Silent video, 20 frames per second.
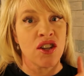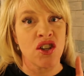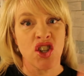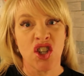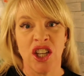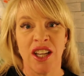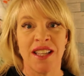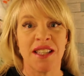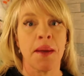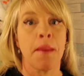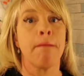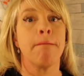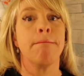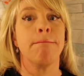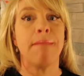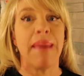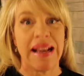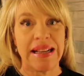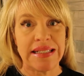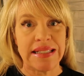She is
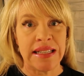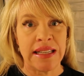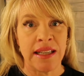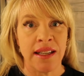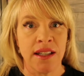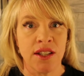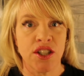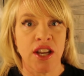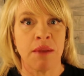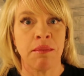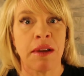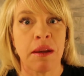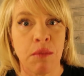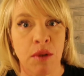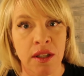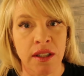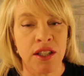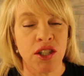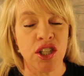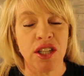amazing. Jen
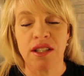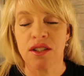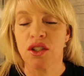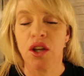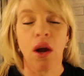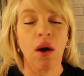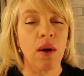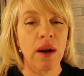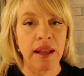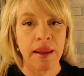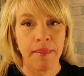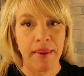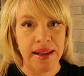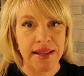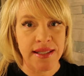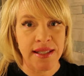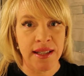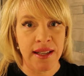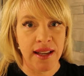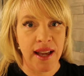McMullen. She's totally
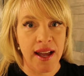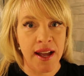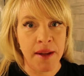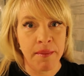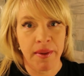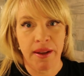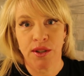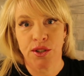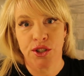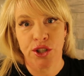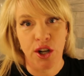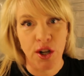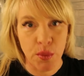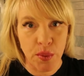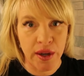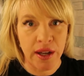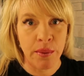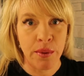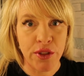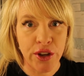amazing. I started
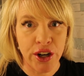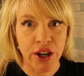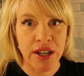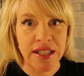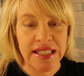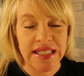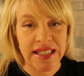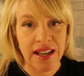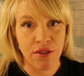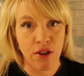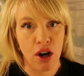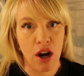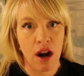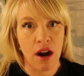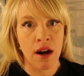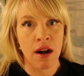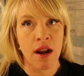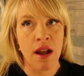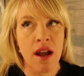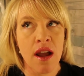working with her at Discover
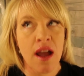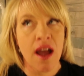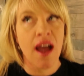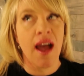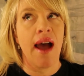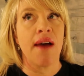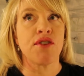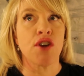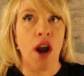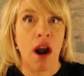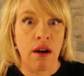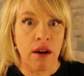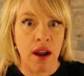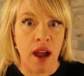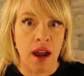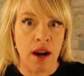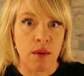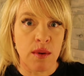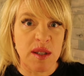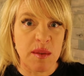Card after
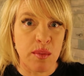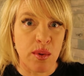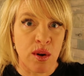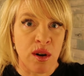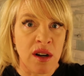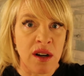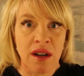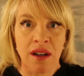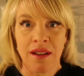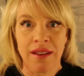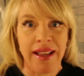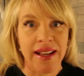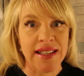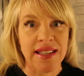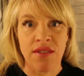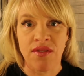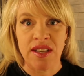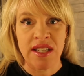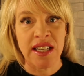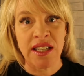Ariana was born like
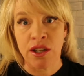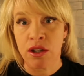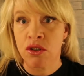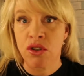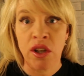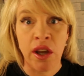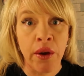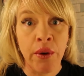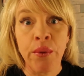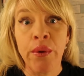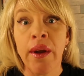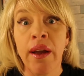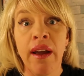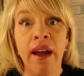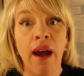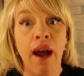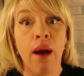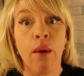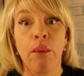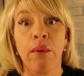17 years ago,
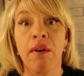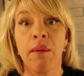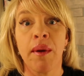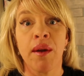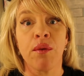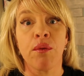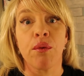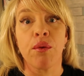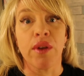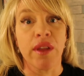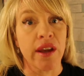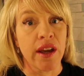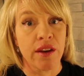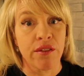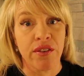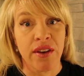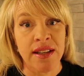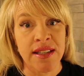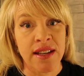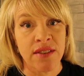and we've been really good
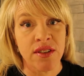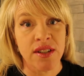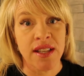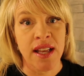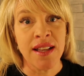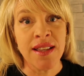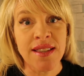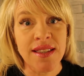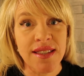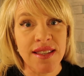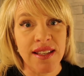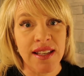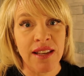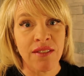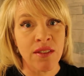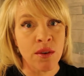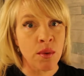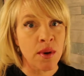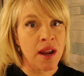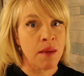friends ever since.
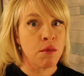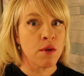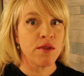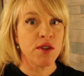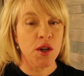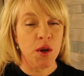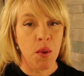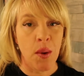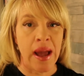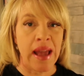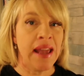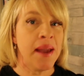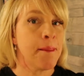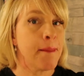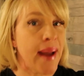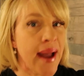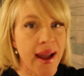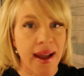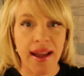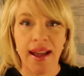Even when I moved to Hawaii and
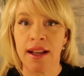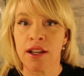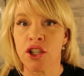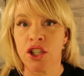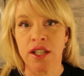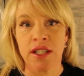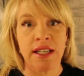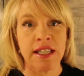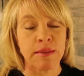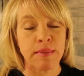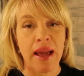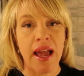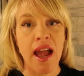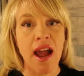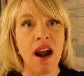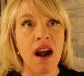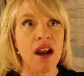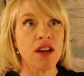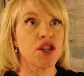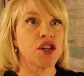back, and she does my
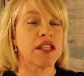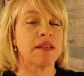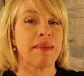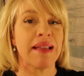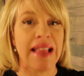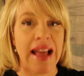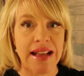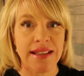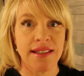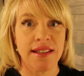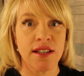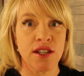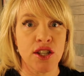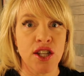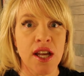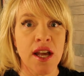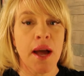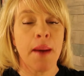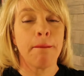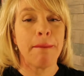hair and she does my
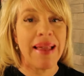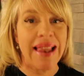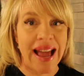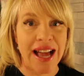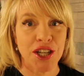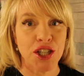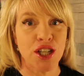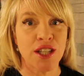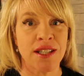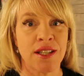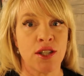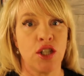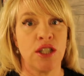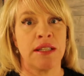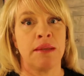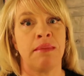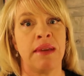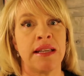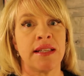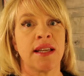lashes, and she's
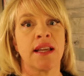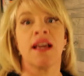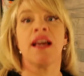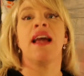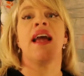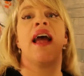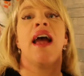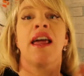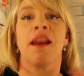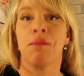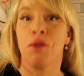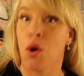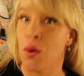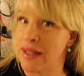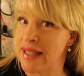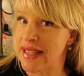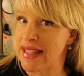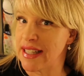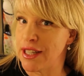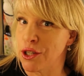amazing. And I'm
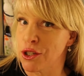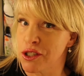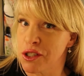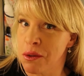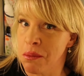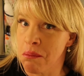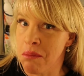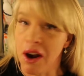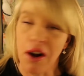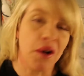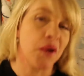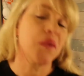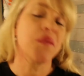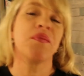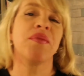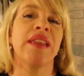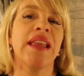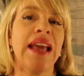going to see her tomorrow.